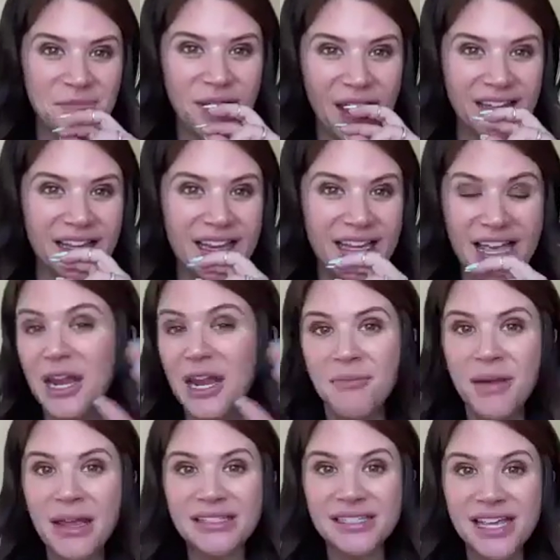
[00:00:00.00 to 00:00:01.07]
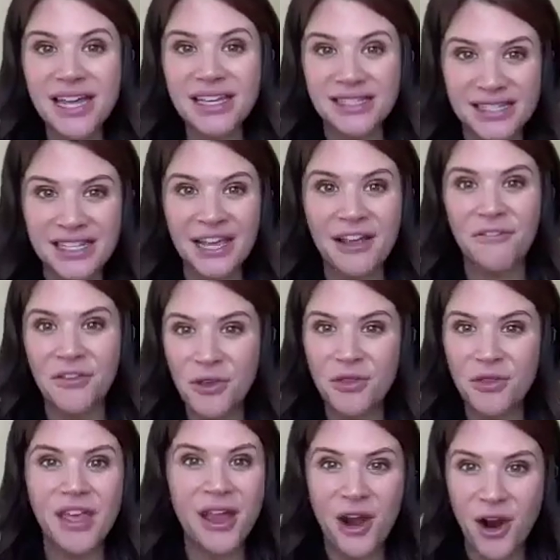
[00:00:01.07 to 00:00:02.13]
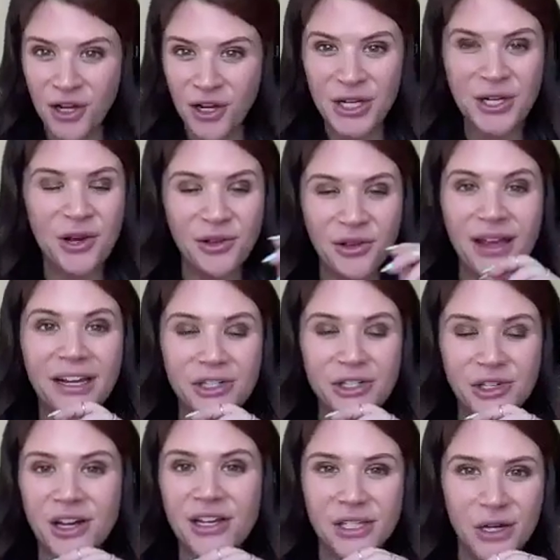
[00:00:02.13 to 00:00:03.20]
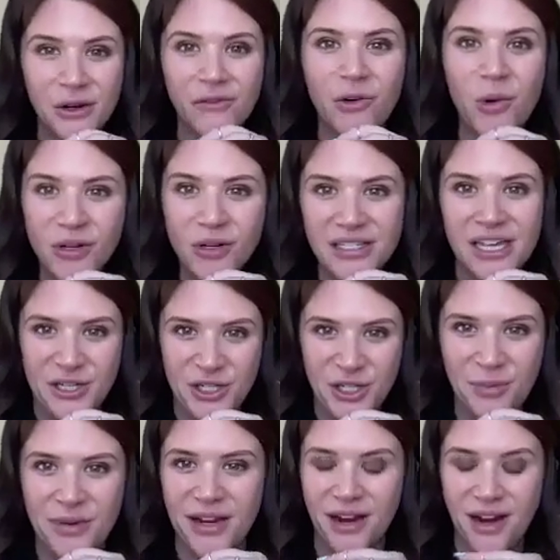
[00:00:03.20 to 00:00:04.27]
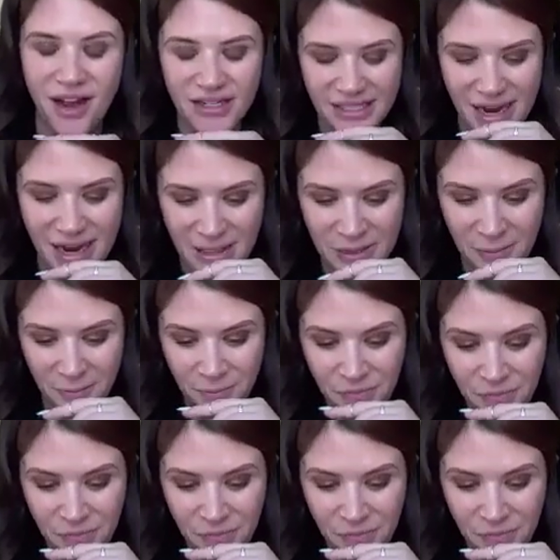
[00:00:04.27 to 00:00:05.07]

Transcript: I like, and it makes sense. If they already know, like, and trust you, of course that should be a contact.